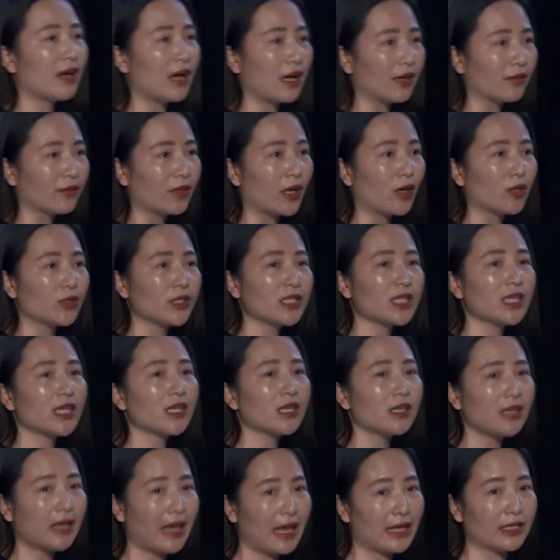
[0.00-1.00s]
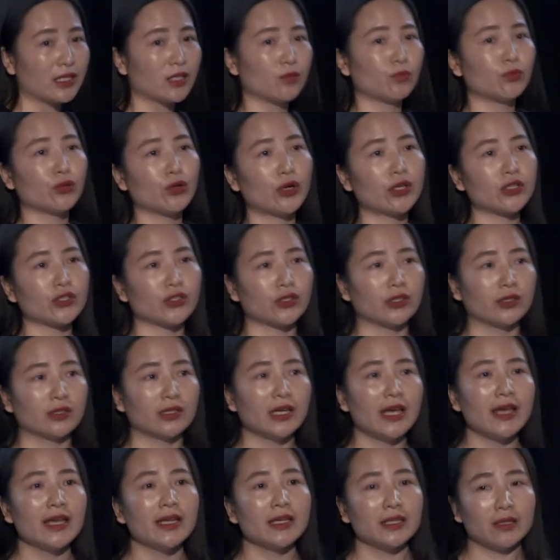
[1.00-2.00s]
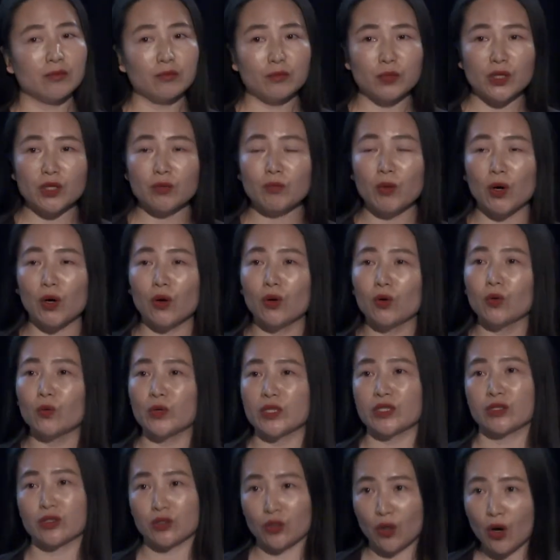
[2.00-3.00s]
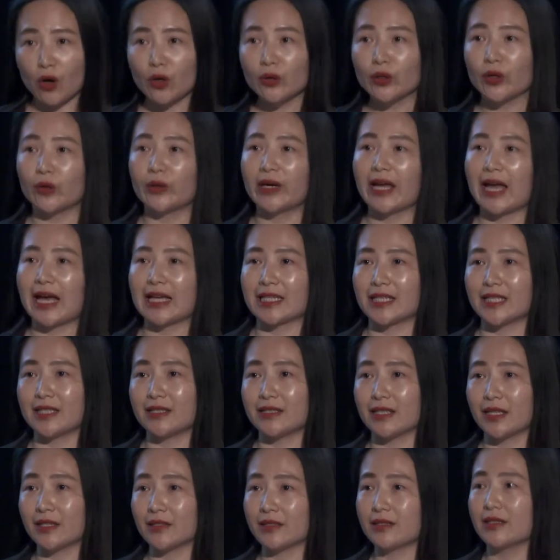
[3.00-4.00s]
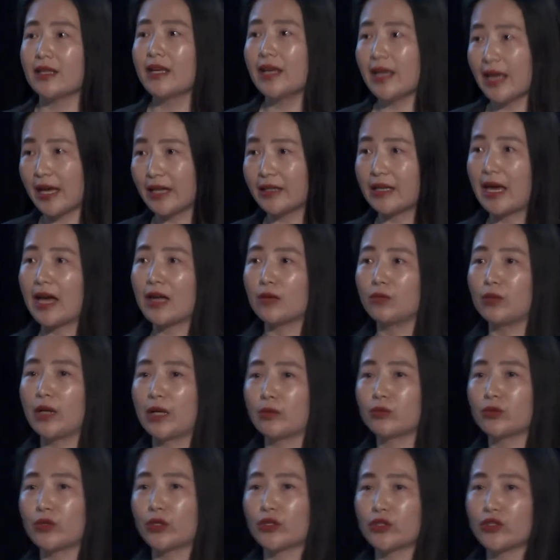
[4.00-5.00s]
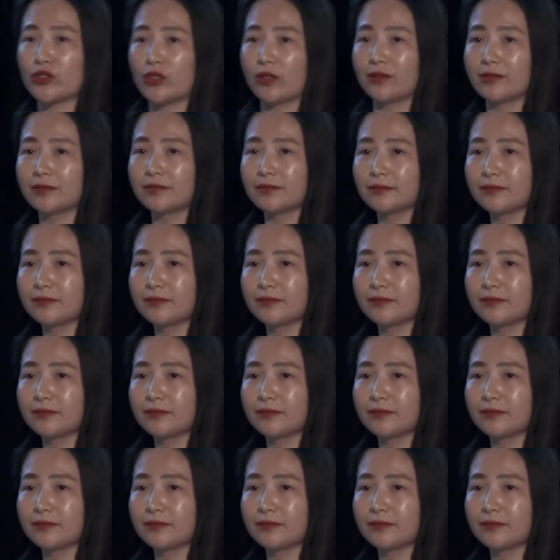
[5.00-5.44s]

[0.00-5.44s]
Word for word: anxiety, and depression in people with coronary heart disease and high blood pressure?